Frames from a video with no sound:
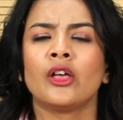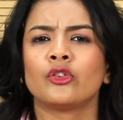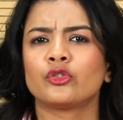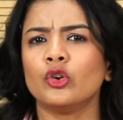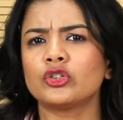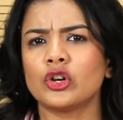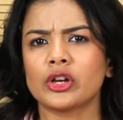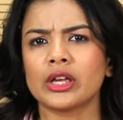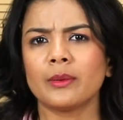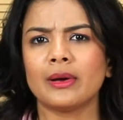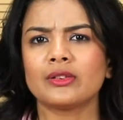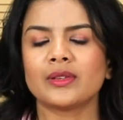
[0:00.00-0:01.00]
So,
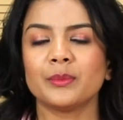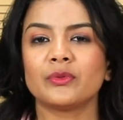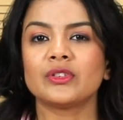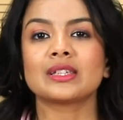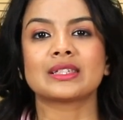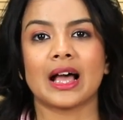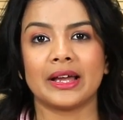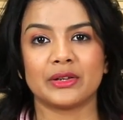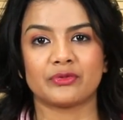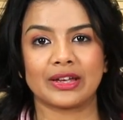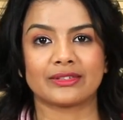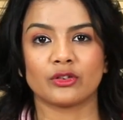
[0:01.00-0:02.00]
talking about some of the side
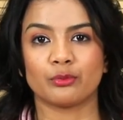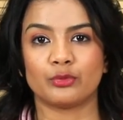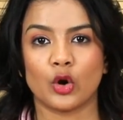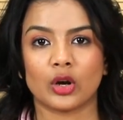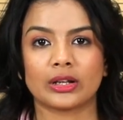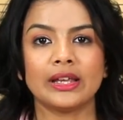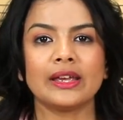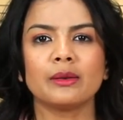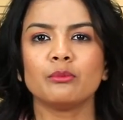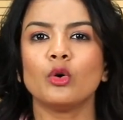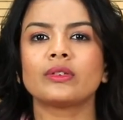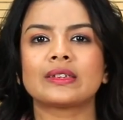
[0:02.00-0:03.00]
effects of broccoli,
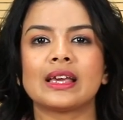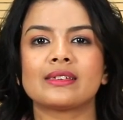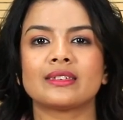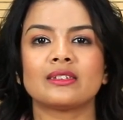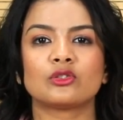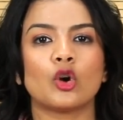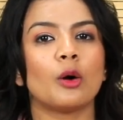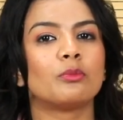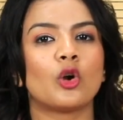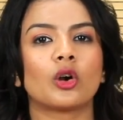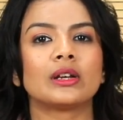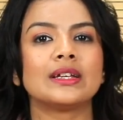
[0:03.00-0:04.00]
in most cases, raw
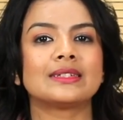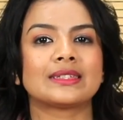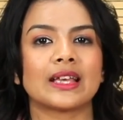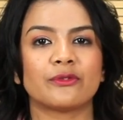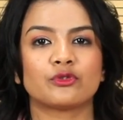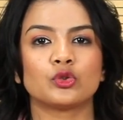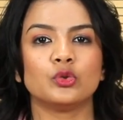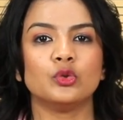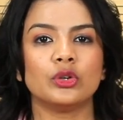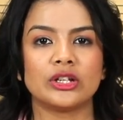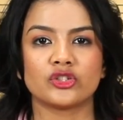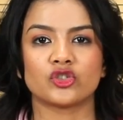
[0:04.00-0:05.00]
broccoli is safe
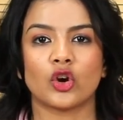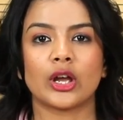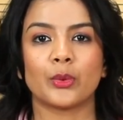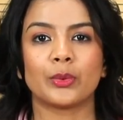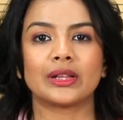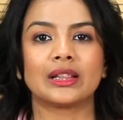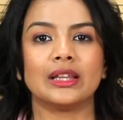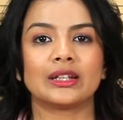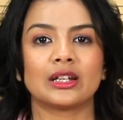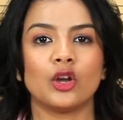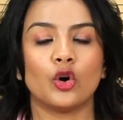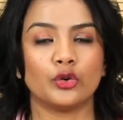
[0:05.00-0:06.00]
to enjoy with
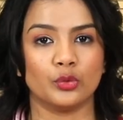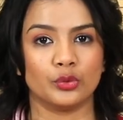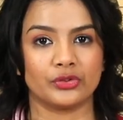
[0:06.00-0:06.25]
little or no